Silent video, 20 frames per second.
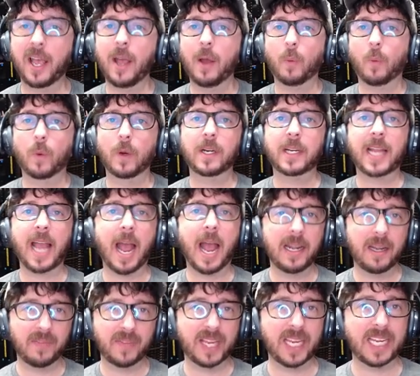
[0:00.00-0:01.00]
We're kind
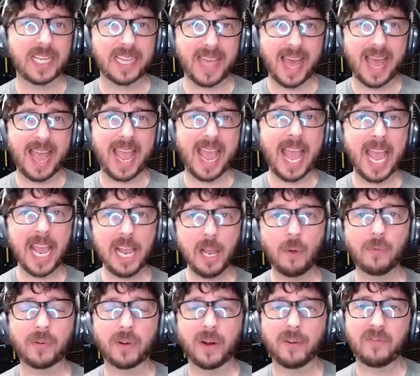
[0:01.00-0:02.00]
of getting that
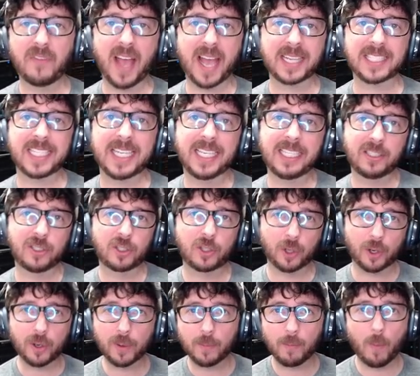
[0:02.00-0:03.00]
hangover effect in
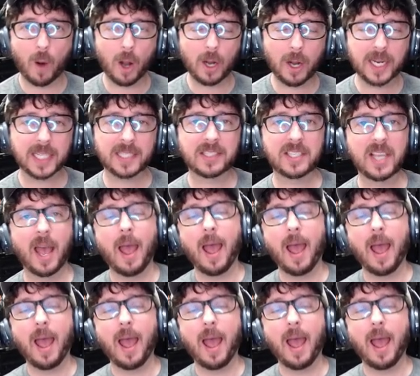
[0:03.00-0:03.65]
certain markets.